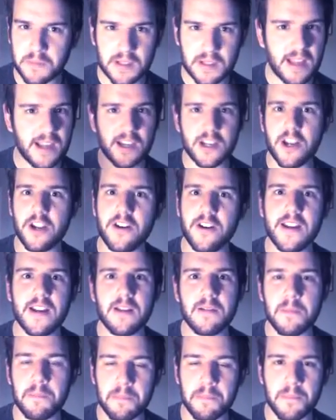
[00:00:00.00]
I can
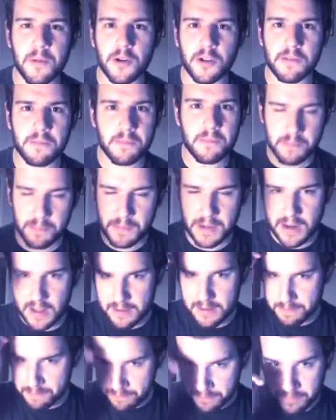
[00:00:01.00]
only but like